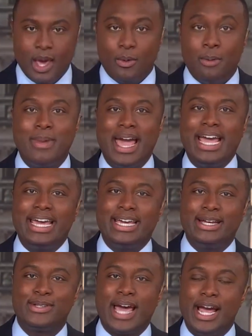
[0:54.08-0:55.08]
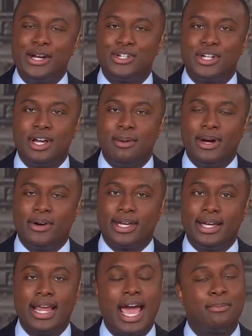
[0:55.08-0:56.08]
Well, May is Asian
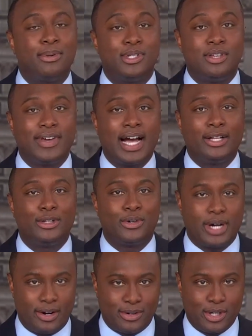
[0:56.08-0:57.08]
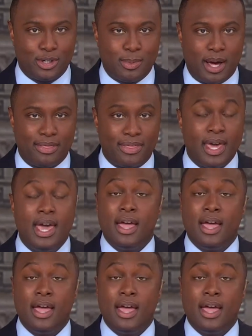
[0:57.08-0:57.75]
American and Pacific Islander Heritage Month.